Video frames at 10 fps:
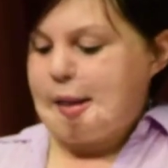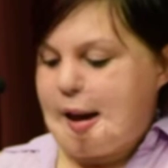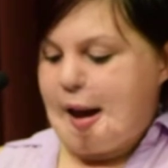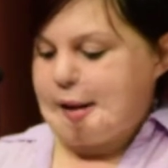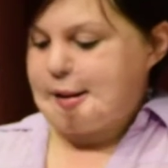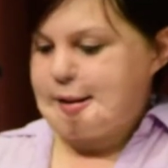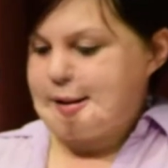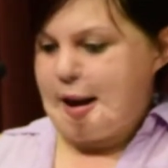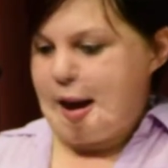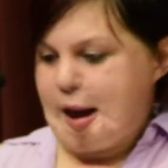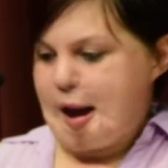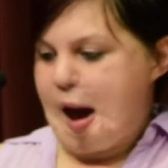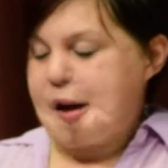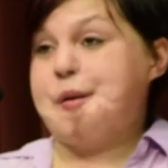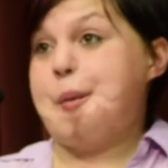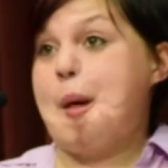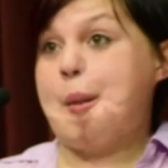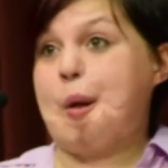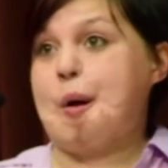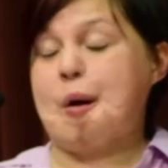That day I
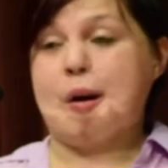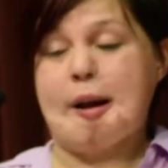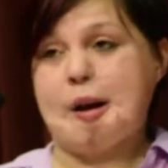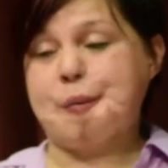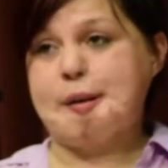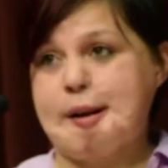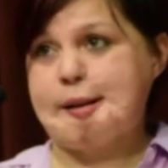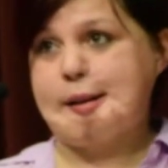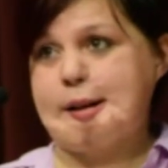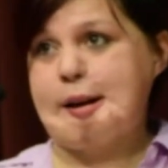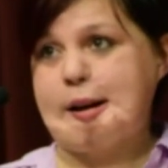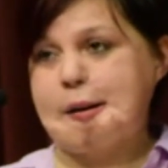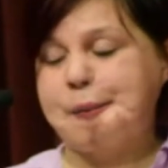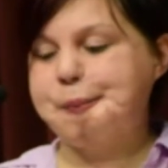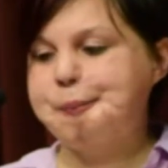remember like it was yesterday.